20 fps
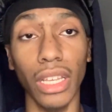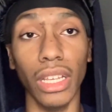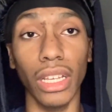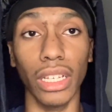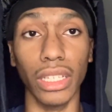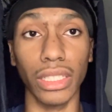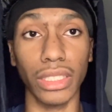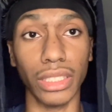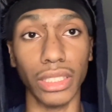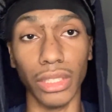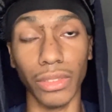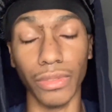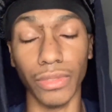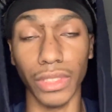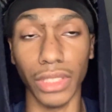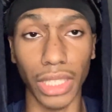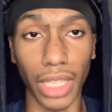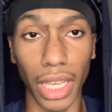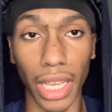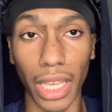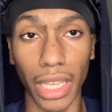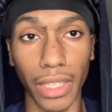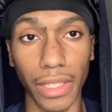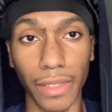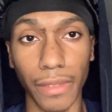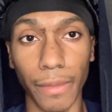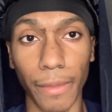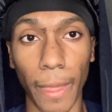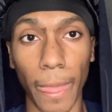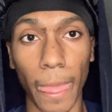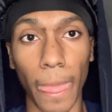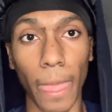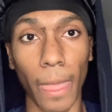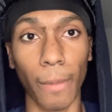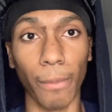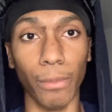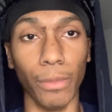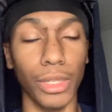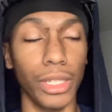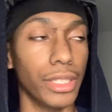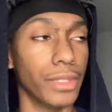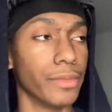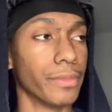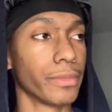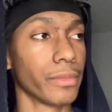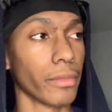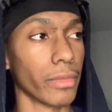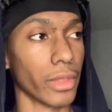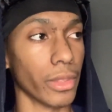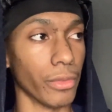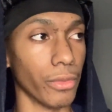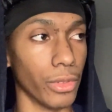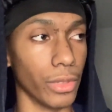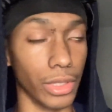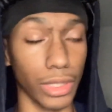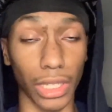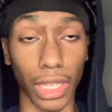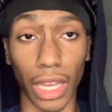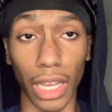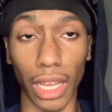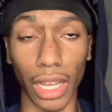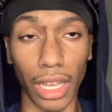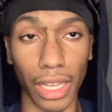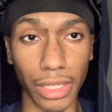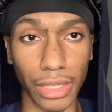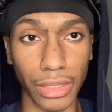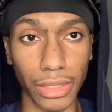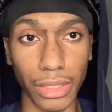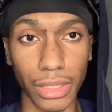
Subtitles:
a selfish gain, but for God